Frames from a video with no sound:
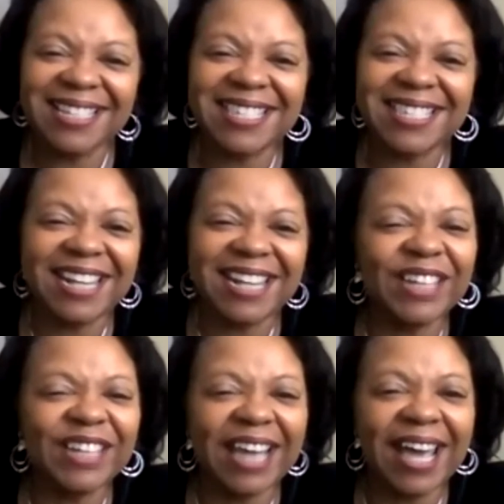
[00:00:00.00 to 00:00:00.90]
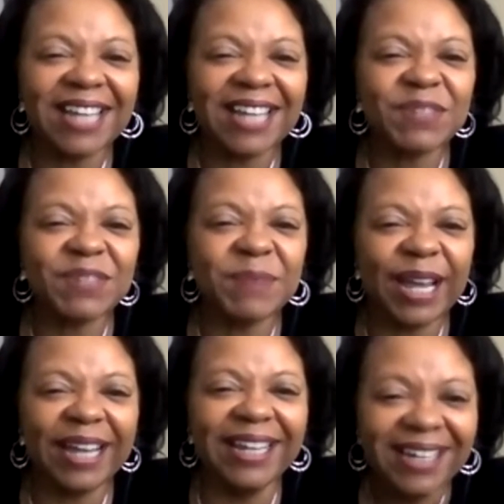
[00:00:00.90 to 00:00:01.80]
and still get to
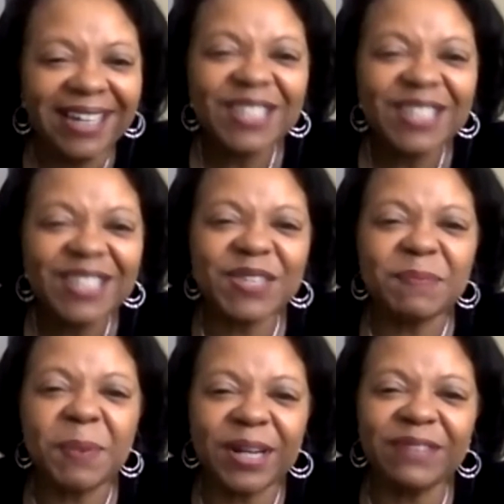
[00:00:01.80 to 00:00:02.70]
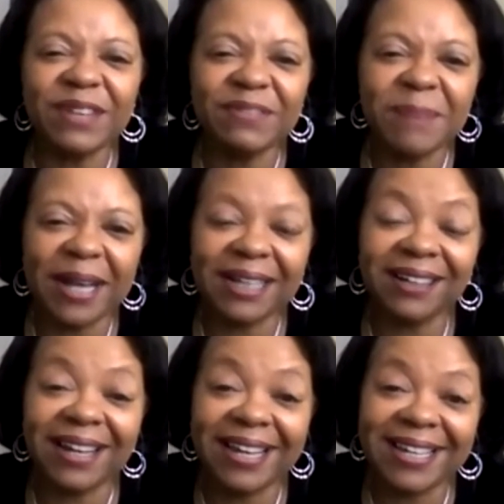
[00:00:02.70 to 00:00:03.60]
be supportive of
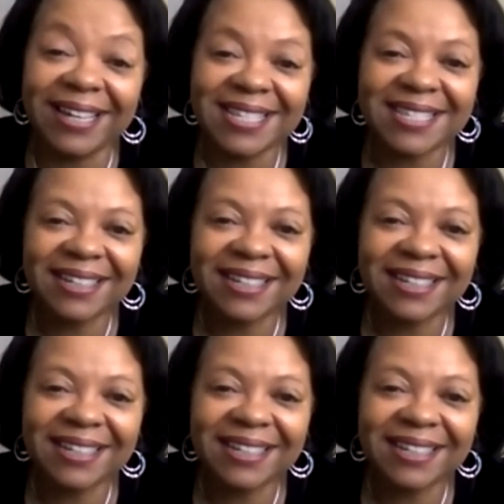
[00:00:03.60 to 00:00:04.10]
my clients.